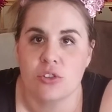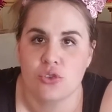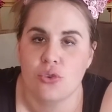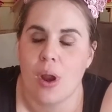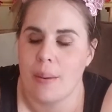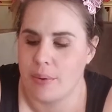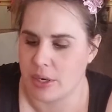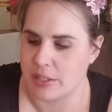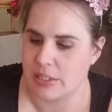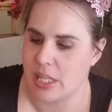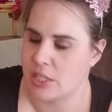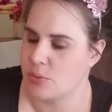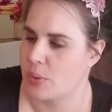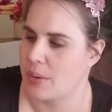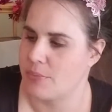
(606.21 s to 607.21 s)
strawberries.
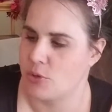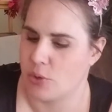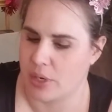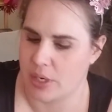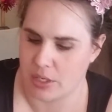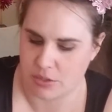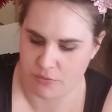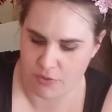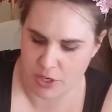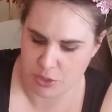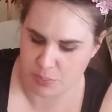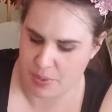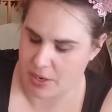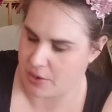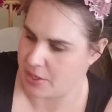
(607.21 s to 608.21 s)
That's what I'm doing, is fresh
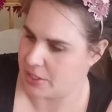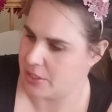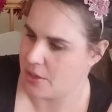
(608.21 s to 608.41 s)
berries.